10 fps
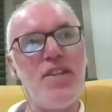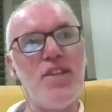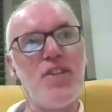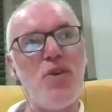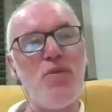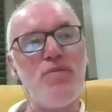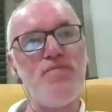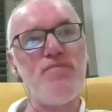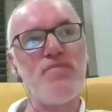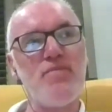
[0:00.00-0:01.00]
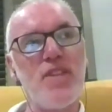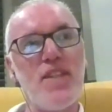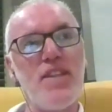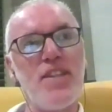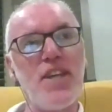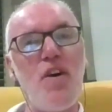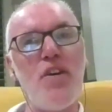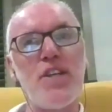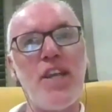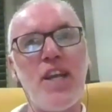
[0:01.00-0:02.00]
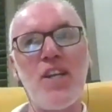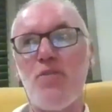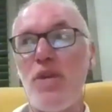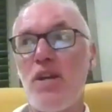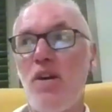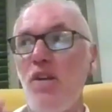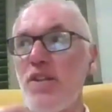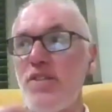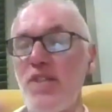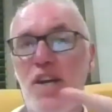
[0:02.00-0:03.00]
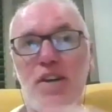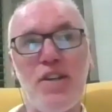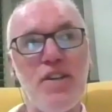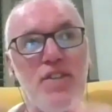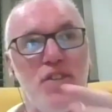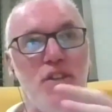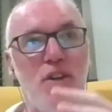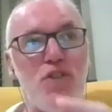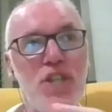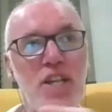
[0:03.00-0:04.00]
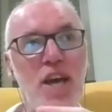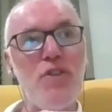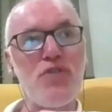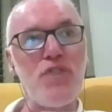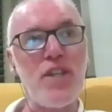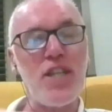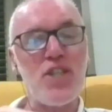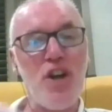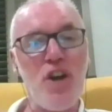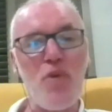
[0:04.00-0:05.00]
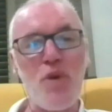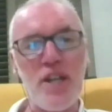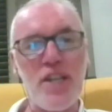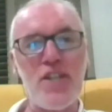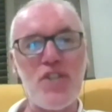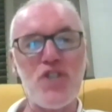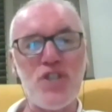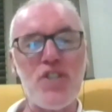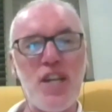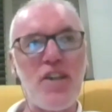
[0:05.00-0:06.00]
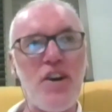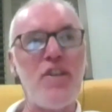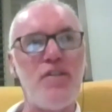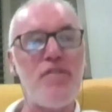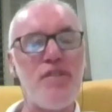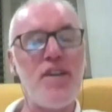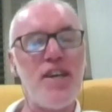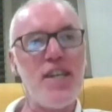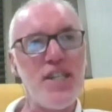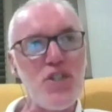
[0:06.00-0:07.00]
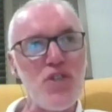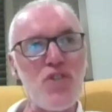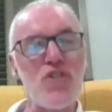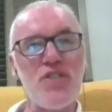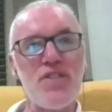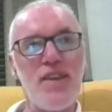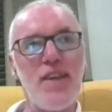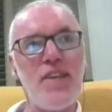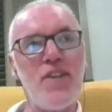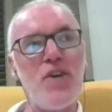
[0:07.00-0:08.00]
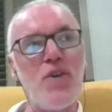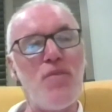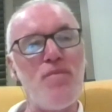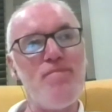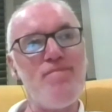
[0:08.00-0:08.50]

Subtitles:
you know, they call it in England, we call it here, you know, shithousery. That's kind of what it is. She's that kind of just, you know,